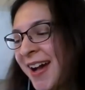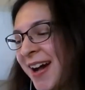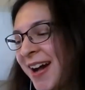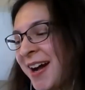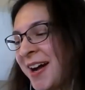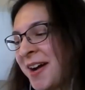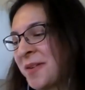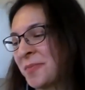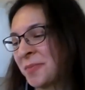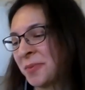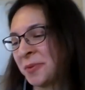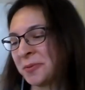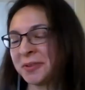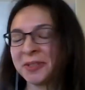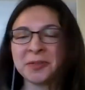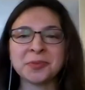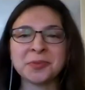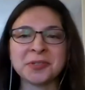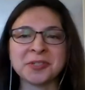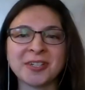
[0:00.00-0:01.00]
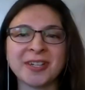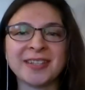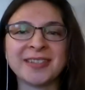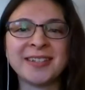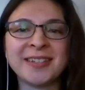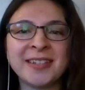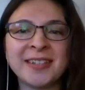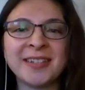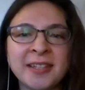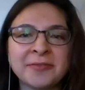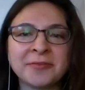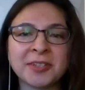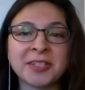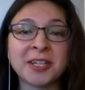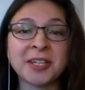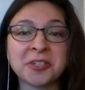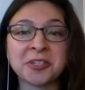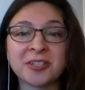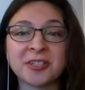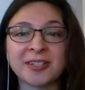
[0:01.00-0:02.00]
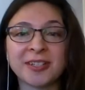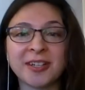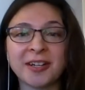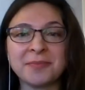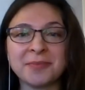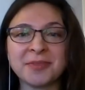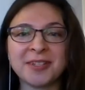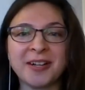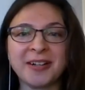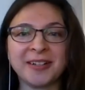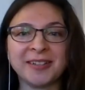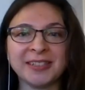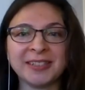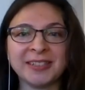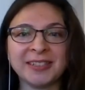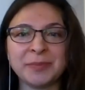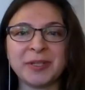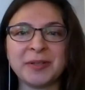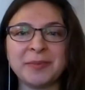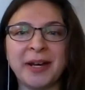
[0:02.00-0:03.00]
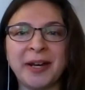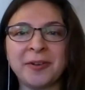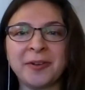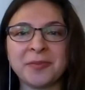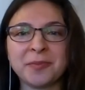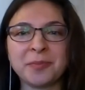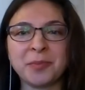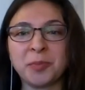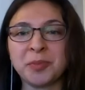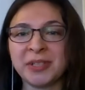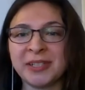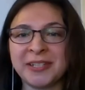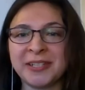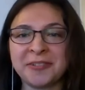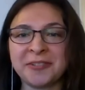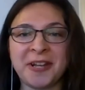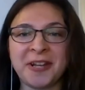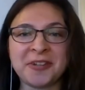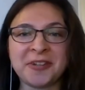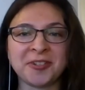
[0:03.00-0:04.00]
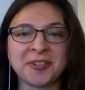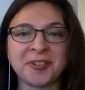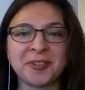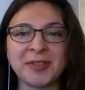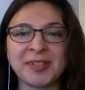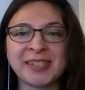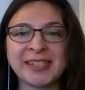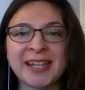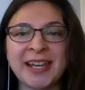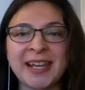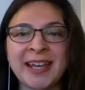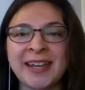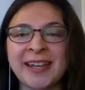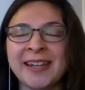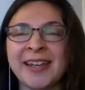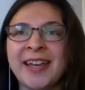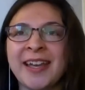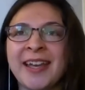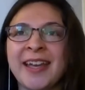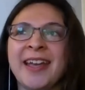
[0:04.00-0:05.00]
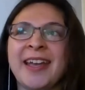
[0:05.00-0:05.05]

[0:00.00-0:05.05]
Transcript: I really appreciate the invitation to come talk a little bit about Mobility International USA.